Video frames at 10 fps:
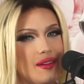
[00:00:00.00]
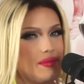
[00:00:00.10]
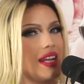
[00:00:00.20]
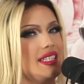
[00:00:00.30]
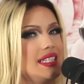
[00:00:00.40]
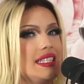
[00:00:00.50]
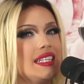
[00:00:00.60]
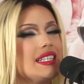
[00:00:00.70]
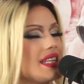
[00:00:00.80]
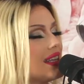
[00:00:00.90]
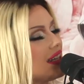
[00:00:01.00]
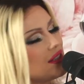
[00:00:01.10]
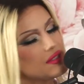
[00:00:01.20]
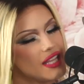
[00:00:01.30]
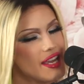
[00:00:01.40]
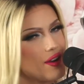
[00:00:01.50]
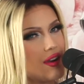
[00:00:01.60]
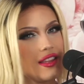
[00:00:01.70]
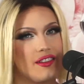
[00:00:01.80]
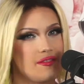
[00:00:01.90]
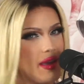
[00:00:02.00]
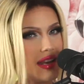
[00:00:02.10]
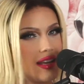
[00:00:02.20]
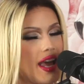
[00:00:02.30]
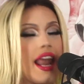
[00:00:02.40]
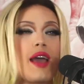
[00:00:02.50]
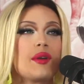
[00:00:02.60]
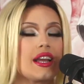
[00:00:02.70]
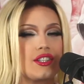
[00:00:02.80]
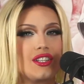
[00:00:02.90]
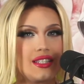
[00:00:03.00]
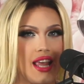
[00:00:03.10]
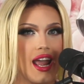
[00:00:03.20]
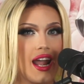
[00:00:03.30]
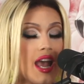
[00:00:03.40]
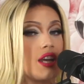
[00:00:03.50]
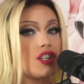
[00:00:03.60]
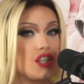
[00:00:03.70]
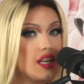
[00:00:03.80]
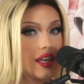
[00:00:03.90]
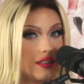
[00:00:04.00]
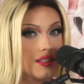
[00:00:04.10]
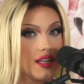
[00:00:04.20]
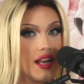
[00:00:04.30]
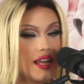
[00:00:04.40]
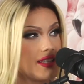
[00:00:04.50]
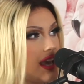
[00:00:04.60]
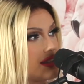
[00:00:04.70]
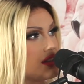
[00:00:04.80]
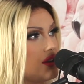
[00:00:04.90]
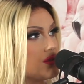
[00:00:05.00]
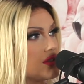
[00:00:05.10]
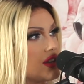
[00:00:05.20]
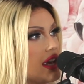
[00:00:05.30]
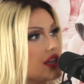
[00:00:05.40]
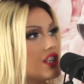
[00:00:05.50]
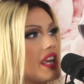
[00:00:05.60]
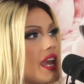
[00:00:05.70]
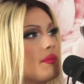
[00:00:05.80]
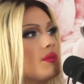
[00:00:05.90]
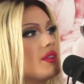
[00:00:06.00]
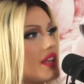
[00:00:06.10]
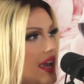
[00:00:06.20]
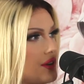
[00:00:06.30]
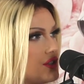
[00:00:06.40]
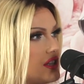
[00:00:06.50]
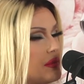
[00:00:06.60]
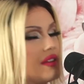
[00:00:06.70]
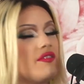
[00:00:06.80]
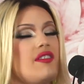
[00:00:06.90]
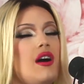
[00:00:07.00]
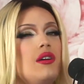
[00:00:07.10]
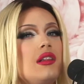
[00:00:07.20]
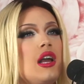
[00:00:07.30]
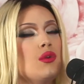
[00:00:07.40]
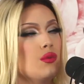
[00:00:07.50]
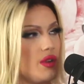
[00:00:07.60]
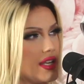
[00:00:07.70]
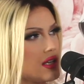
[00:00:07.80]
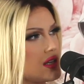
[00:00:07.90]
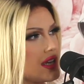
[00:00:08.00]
on my season. It's not that I don't like her. I love Amanda. And I would actually say she killed it as a guest host. She came in with the energy, but it felt real.